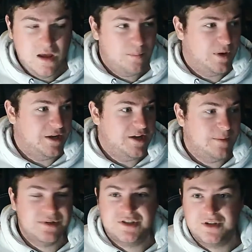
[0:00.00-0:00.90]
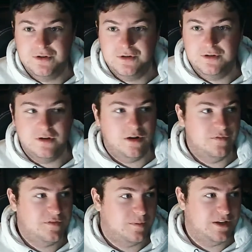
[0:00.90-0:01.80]
But number two
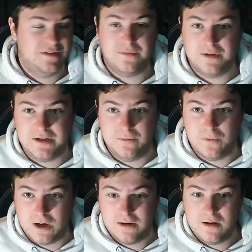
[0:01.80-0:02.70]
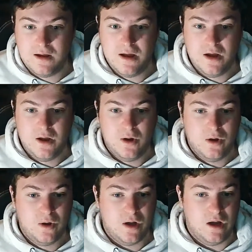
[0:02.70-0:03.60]
of 2021,
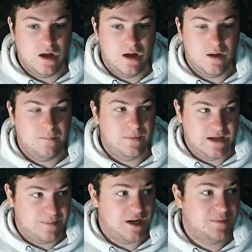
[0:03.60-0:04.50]
my number